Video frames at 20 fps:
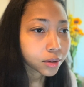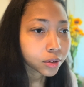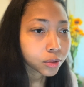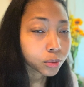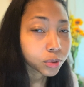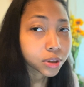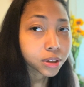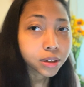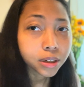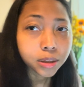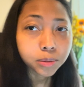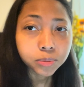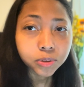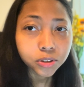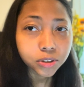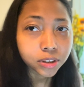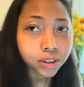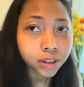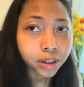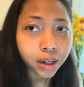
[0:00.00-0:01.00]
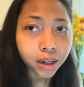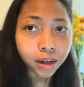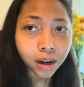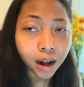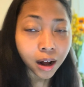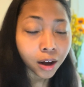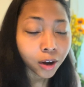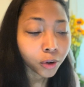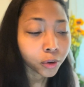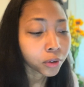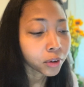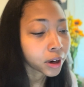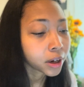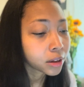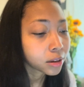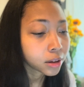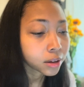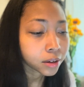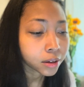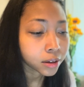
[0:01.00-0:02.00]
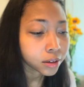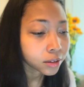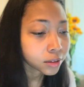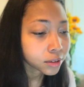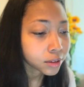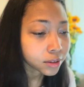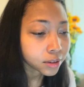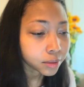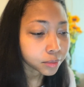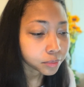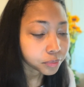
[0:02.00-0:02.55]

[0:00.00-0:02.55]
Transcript: redemption, and all great things.